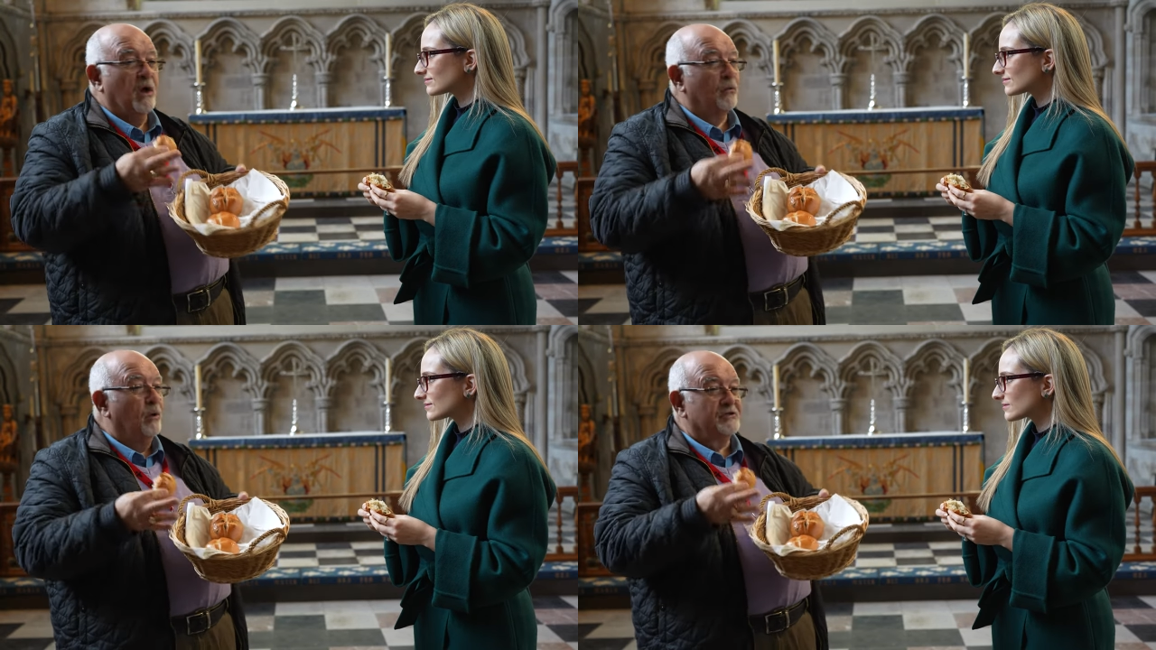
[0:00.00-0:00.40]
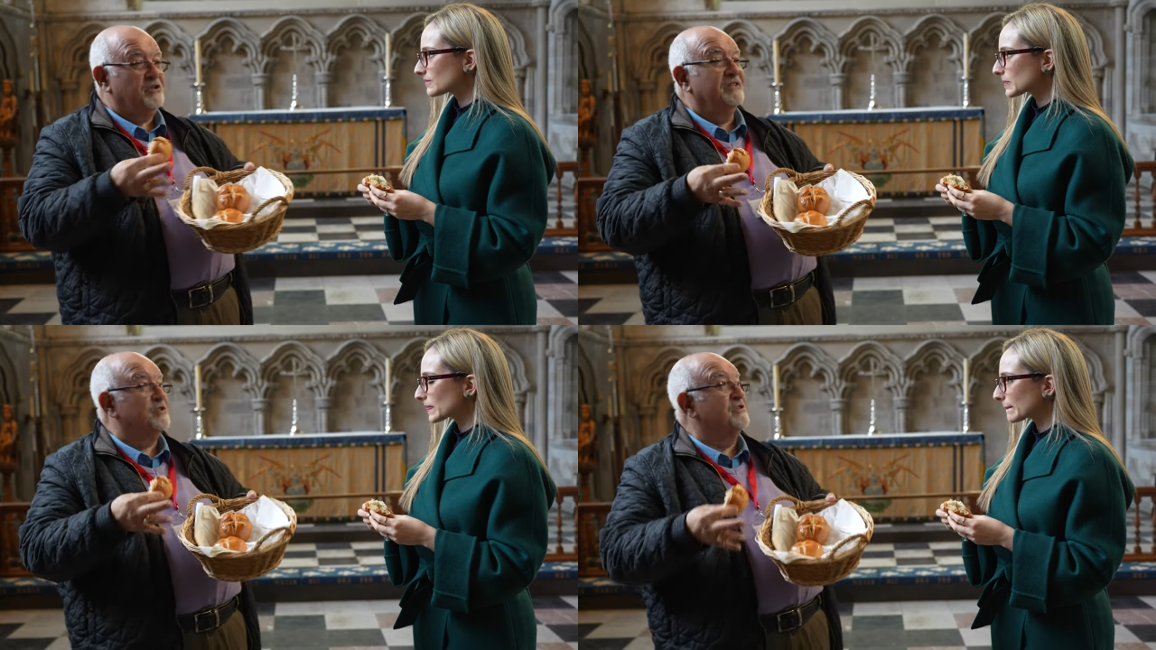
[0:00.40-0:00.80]
Speaker 1: what
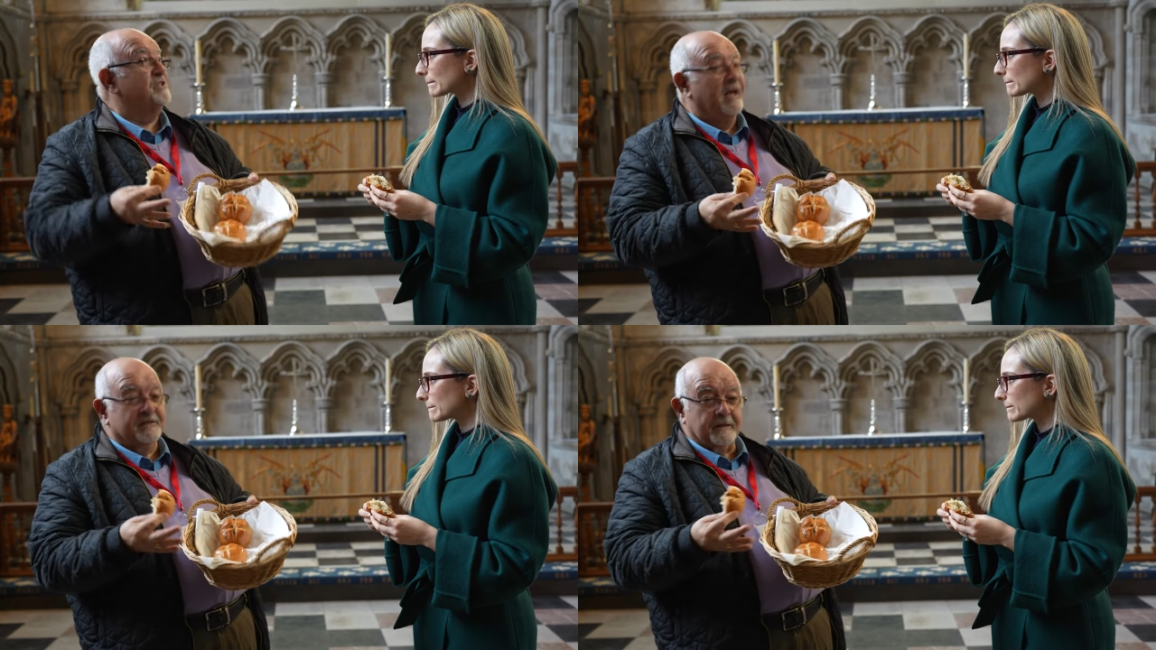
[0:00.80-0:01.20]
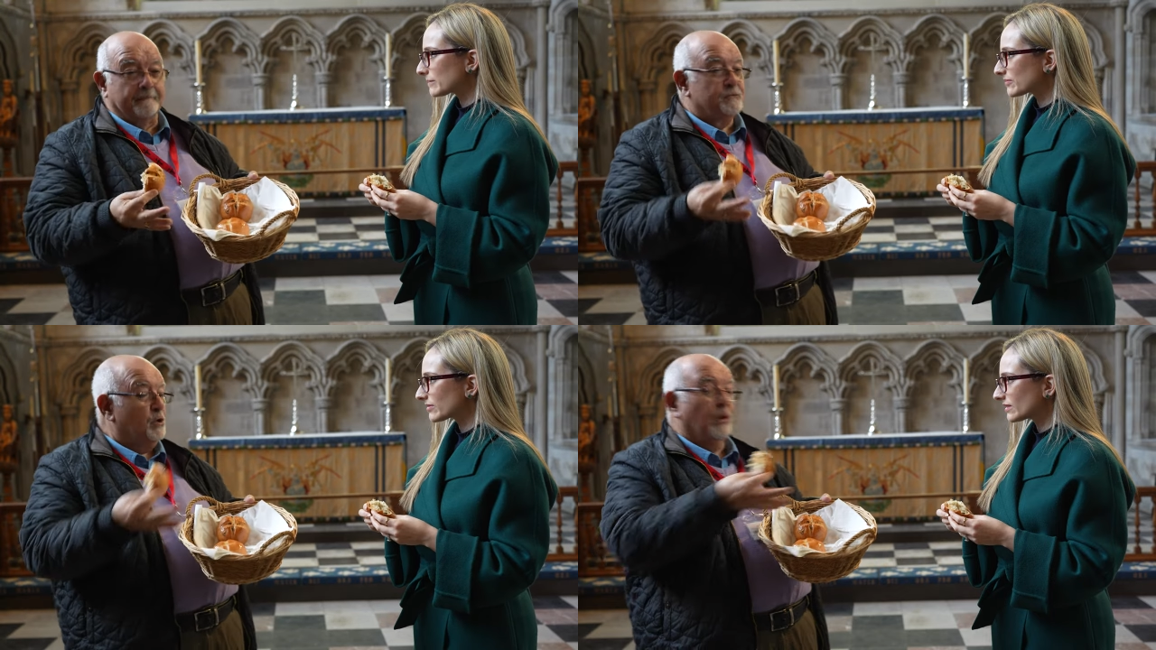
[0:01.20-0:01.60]
Jesus says
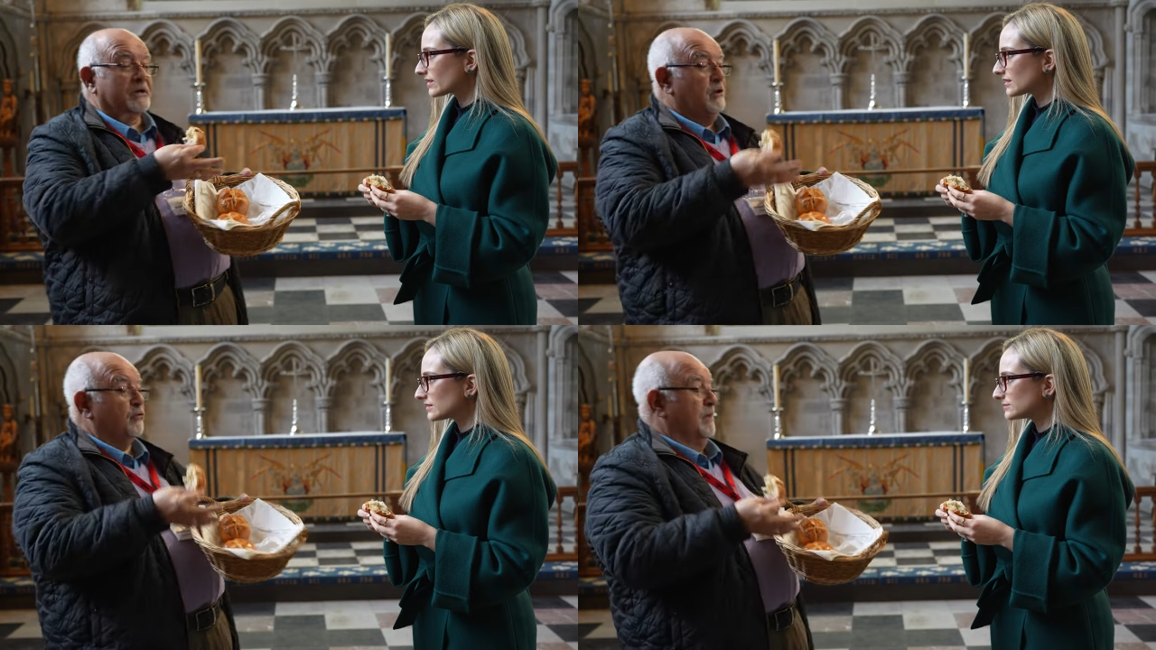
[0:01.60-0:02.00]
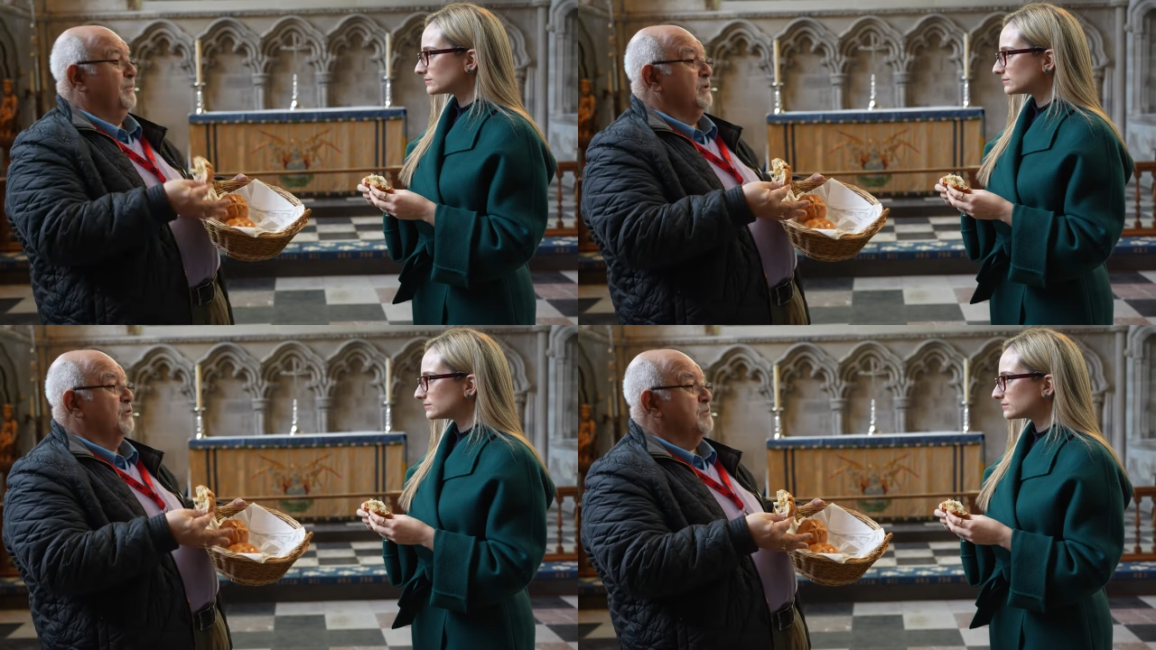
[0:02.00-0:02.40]
to one of the
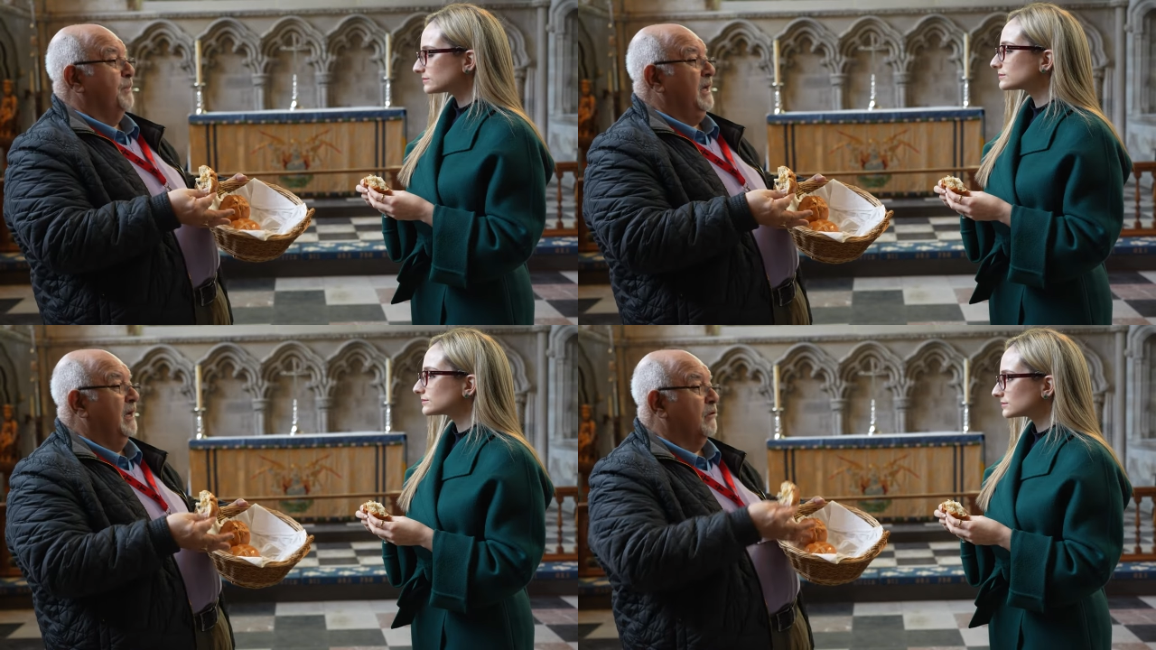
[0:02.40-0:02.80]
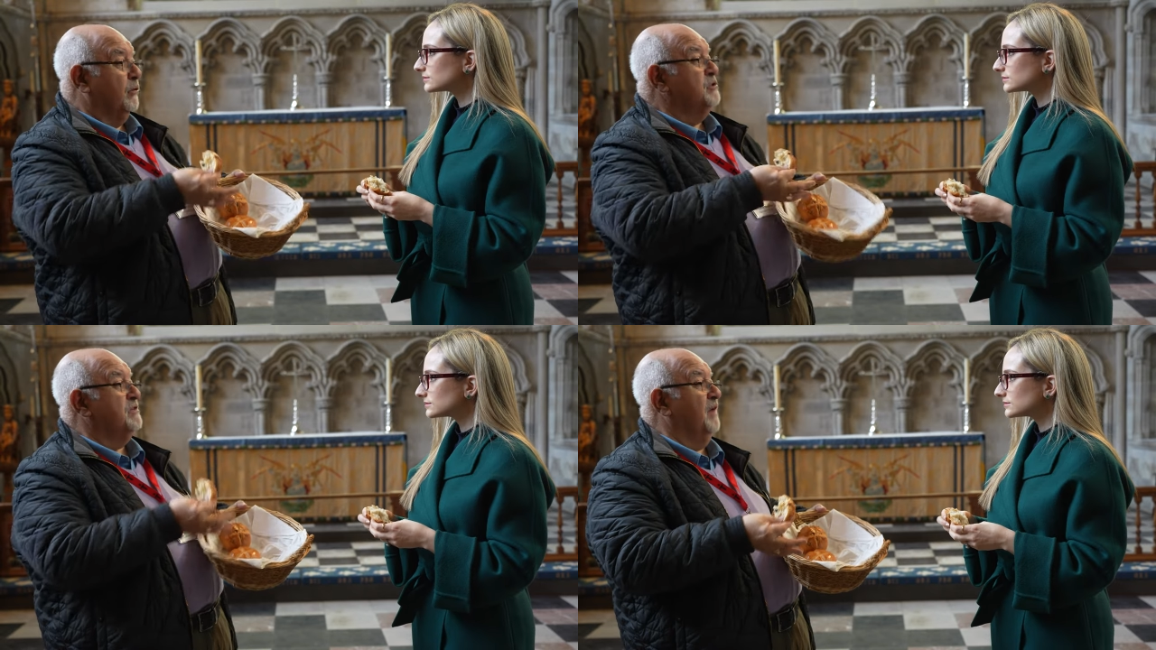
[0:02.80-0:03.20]
criminals being
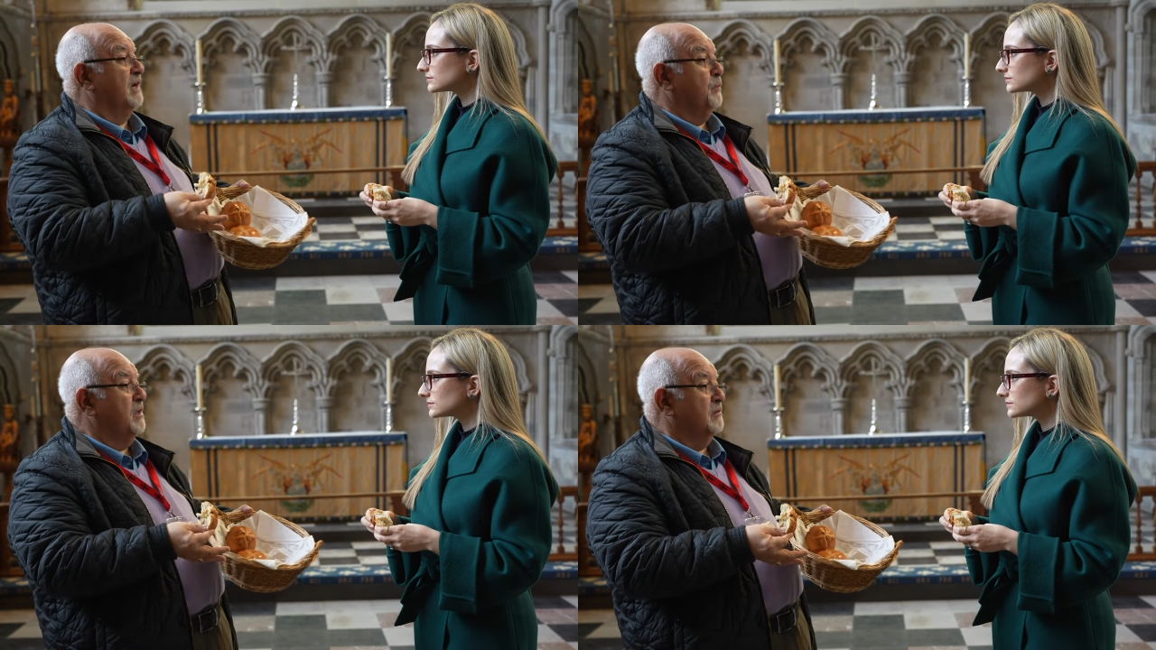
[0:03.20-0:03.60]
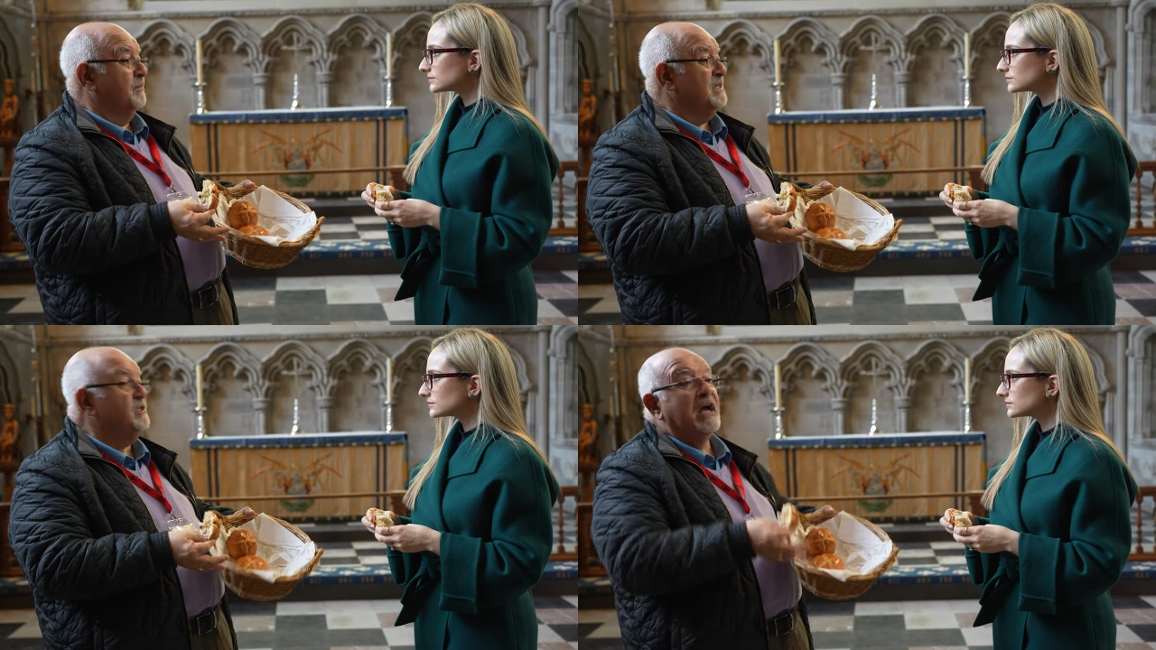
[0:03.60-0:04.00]
crucified with him
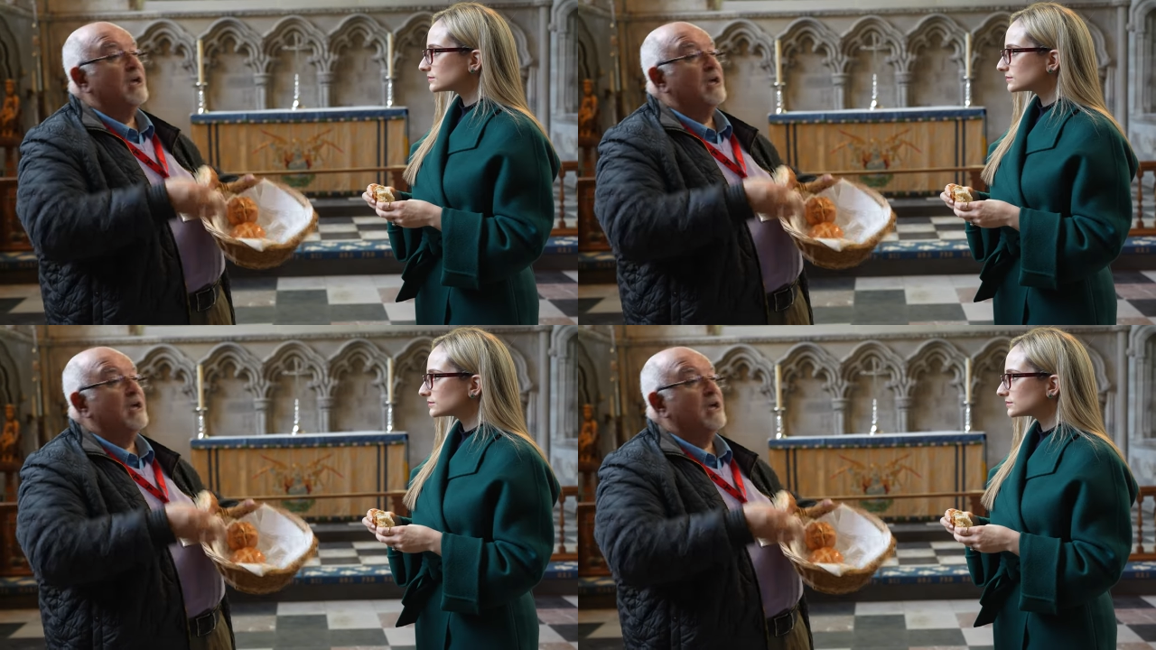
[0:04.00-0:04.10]
is,